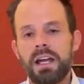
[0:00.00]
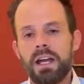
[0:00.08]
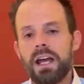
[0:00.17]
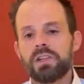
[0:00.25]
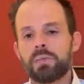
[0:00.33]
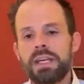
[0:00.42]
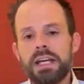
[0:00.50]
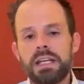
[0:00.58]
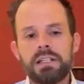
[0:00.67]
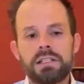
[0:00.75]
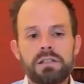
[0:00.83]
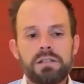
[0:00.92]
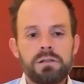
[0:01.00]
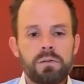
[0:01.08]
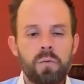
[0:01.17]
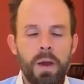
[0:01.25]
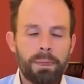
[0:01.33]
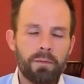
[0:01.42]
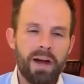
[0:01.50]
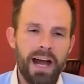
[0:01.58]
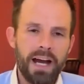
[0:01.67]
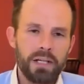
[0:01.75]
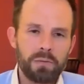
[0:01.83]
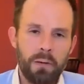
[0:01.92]
As we get into what the
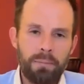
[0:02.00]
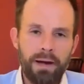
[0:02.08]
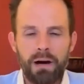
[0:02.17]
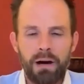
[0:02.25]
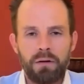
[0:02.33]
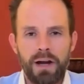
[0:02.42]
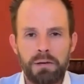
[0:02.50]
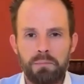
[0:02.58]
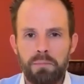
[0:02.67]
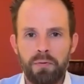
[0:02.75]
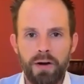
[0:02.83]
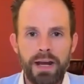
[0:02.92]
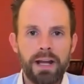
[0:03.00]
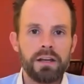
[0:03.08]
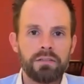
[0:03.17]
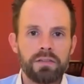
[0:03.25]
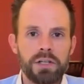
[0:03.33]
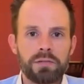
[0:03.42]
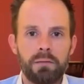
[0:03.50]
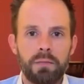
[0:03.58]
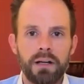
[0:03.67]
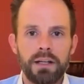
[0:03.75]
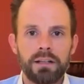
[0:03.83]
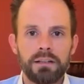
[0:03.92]
actual power and brand of a
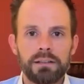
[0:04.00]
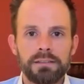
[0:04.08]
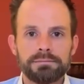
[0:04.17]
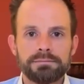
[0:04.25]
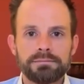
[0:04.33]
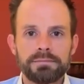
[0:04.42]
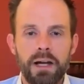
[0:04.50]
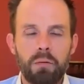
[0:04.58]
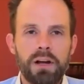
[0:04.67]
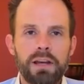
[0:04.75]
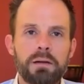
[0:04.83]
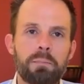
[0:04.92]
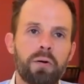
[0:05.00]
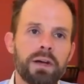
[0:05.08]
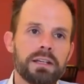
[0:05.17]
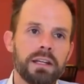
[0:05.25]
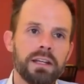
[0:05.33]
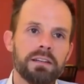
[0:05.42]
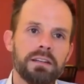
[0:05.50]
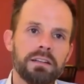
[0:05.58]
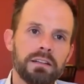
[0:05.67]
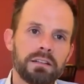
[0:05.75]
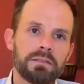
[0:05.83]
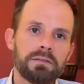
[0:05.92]
trademark is, I wanted to point to this.
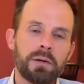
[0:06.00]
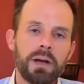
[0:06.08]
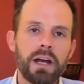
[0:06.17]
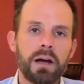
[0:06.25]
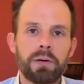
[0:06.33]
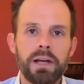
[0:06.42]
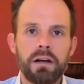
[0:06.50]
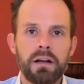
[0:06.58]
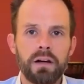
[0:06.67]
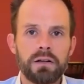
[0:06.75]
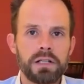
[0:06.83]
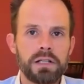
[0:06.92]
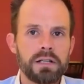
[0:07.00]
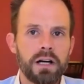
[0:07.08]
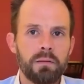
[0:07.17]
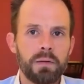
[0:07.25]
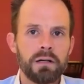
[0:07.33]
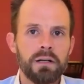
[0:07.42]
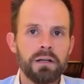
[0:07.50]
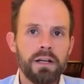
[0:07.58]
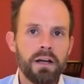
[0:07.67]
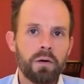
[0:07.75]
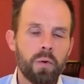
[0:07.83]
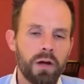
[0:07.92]
This is from a company called Ocean Tomo,
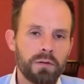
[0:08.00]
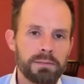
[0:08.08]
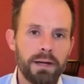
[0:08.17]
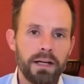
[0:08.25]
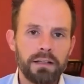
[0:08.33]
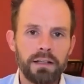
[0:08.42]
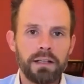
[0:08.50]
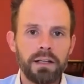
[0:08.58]
well-respected